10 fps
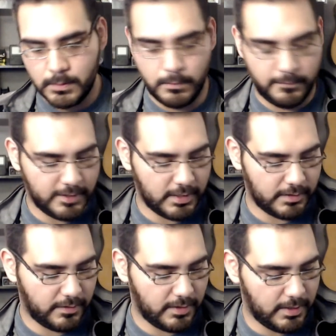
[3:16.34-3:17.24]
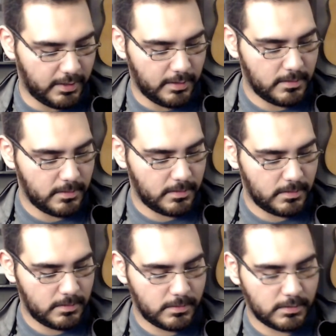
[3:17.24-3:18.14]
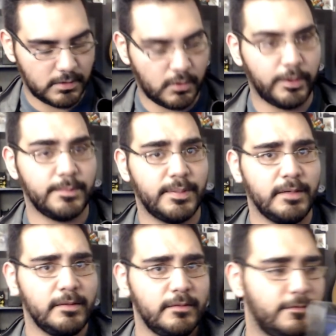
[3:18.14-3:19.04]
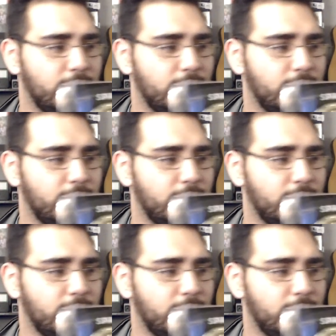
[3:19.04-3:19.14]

We've got the coin pin for